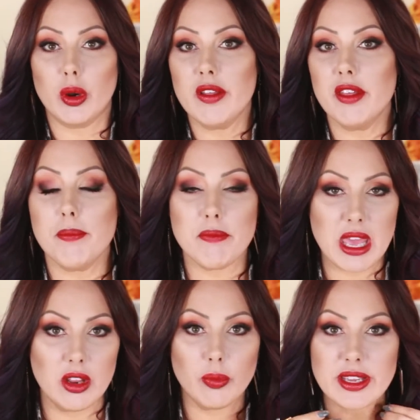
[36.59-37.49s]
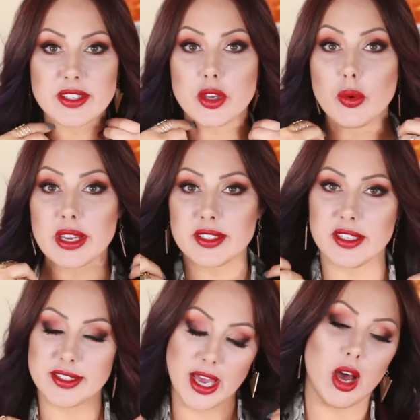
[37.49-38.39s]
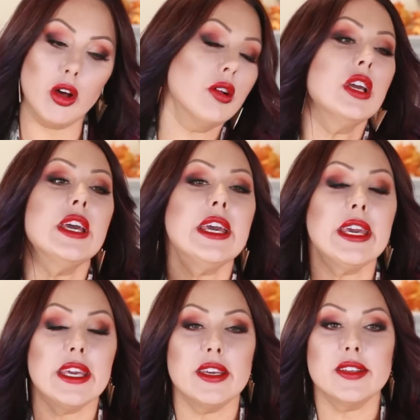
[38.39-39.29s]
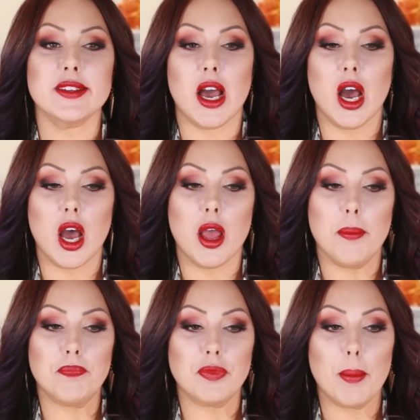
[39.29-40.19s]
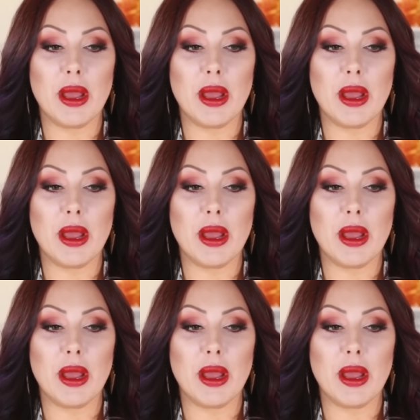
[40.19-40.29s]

One of the main ways that you guys can tell is um,